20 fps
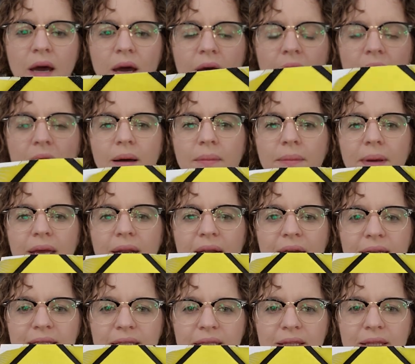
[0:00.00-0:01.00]
And
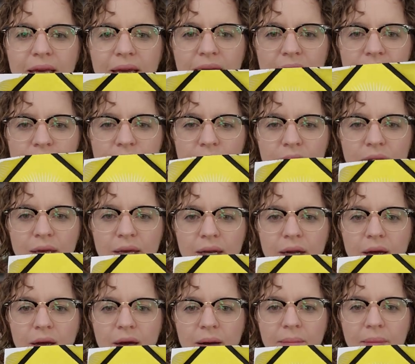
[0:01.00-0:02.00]
I did that so that
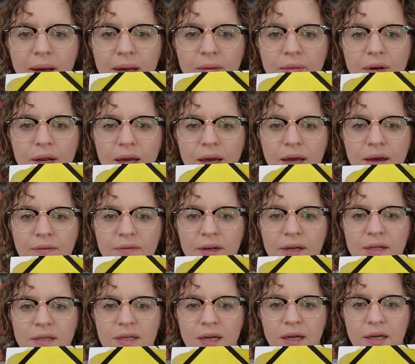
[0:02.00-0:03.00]
I would have an
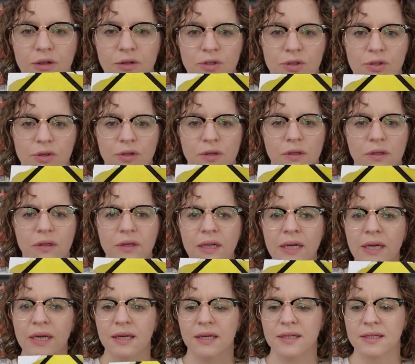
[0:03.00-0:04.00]
entire circle,
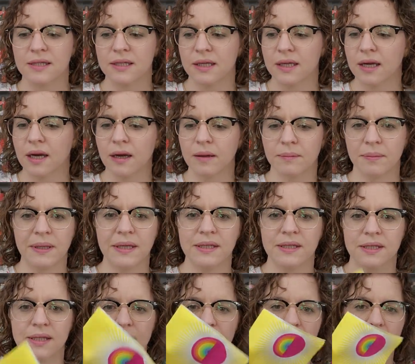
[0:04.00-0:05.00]
because the cut
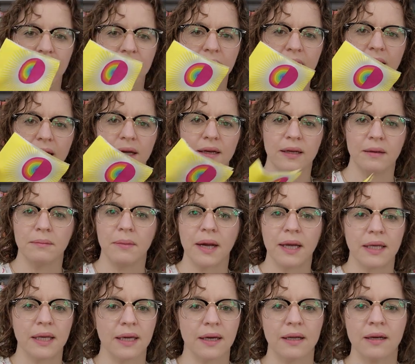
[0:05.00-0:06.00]
piece that I got in
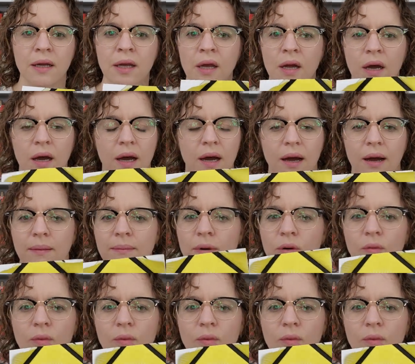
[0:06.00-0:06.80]
my kit I